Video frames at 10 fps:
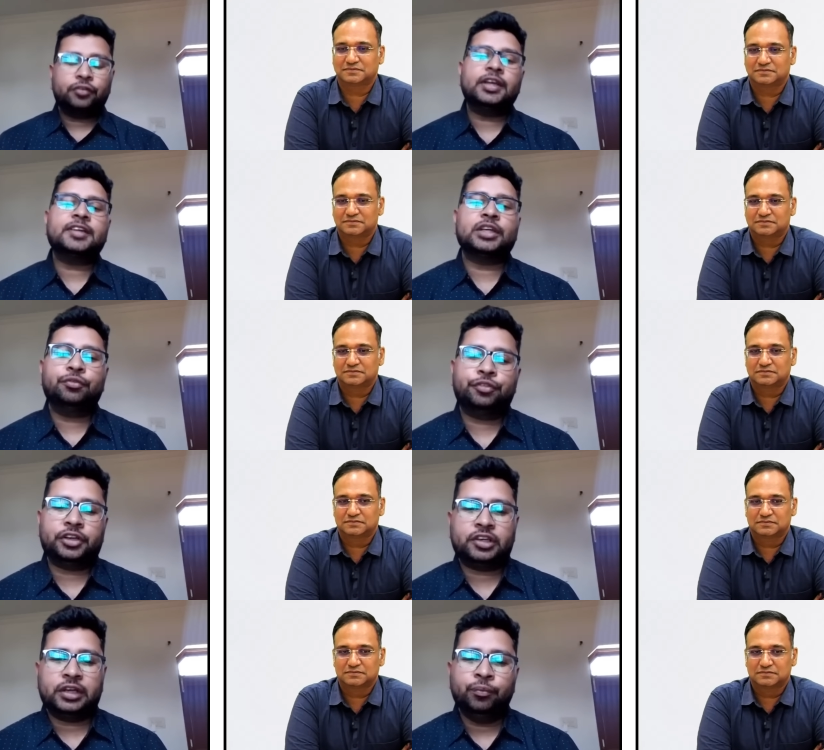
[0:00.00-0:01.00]
Speaker 1: exam
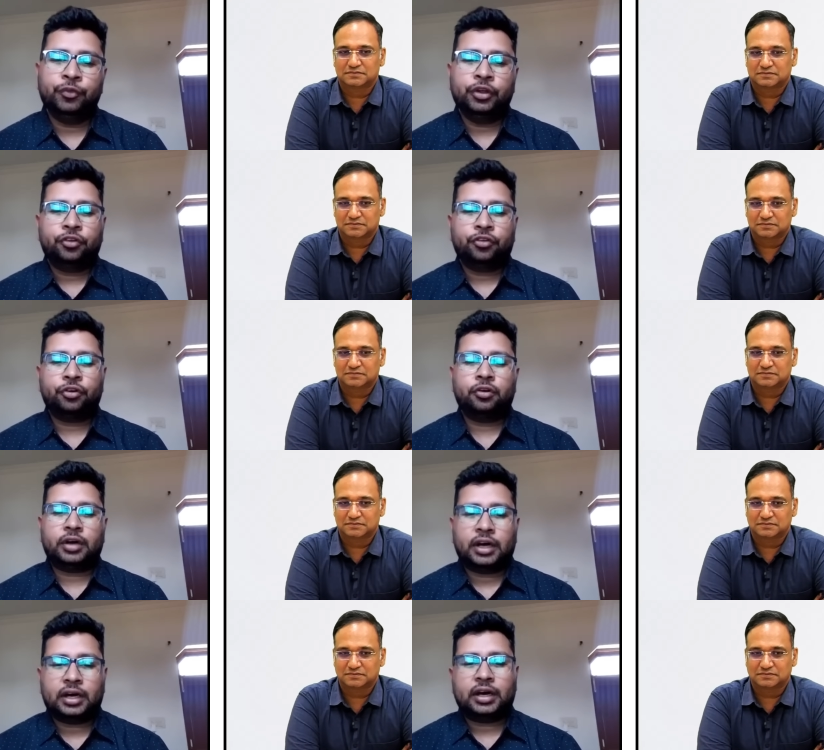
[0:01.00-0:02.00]
freshly.
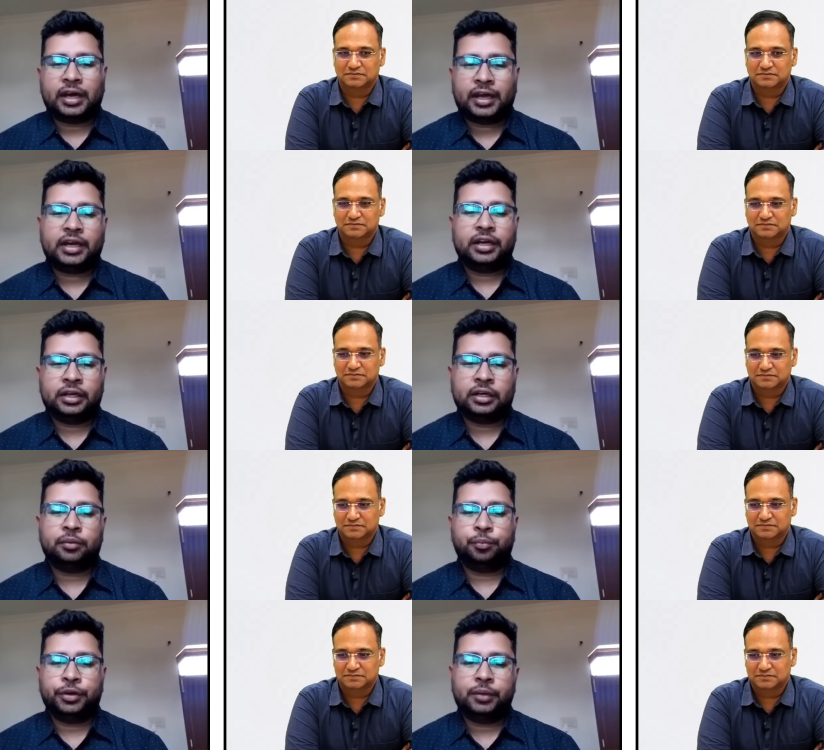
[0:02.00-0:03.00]
So I had
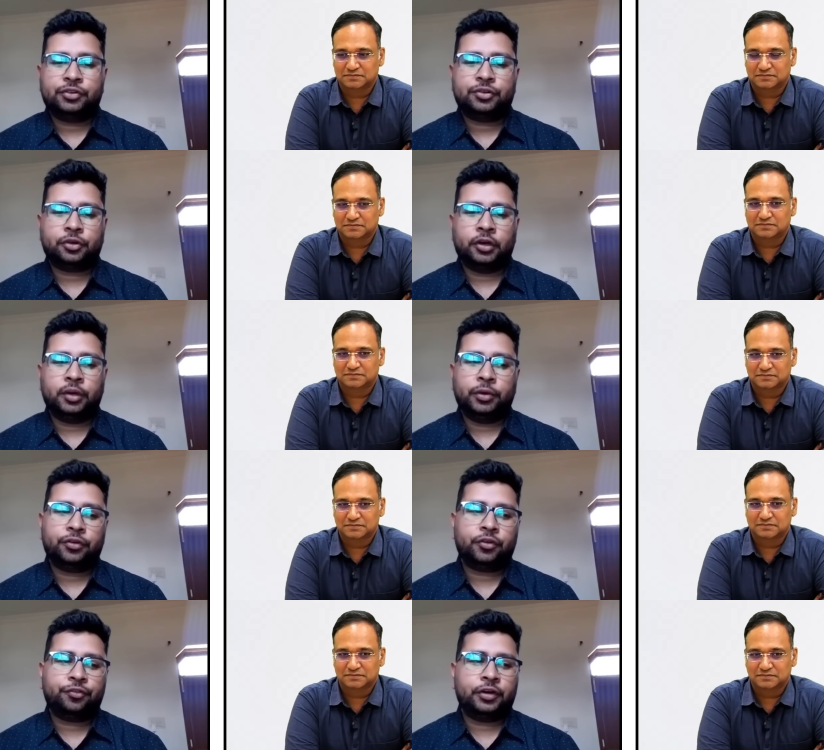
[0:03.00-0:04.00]
the pretty much solid
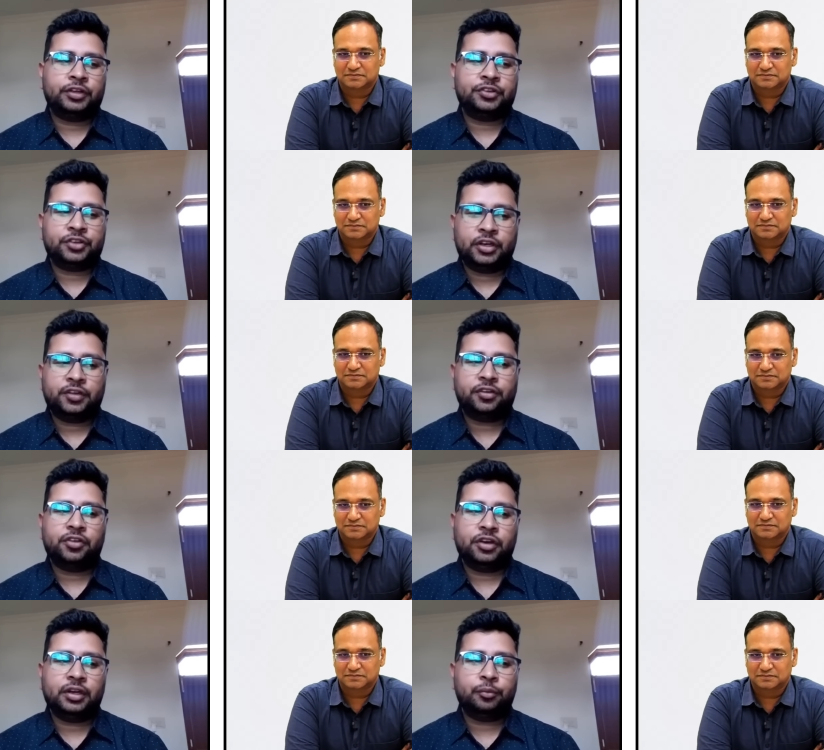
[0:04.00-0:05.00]
base of general
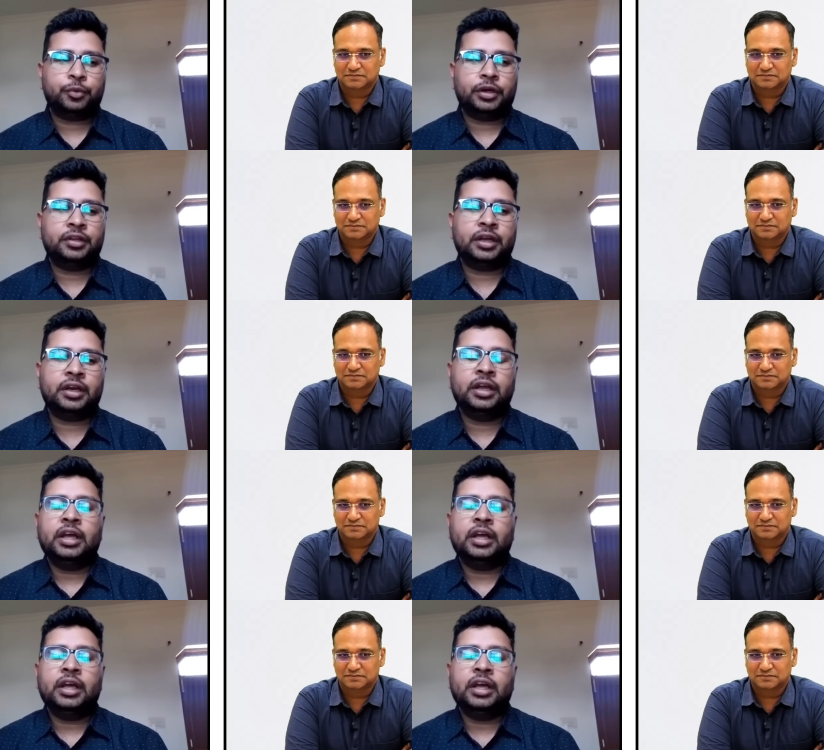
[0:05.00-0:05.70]
surgery, and then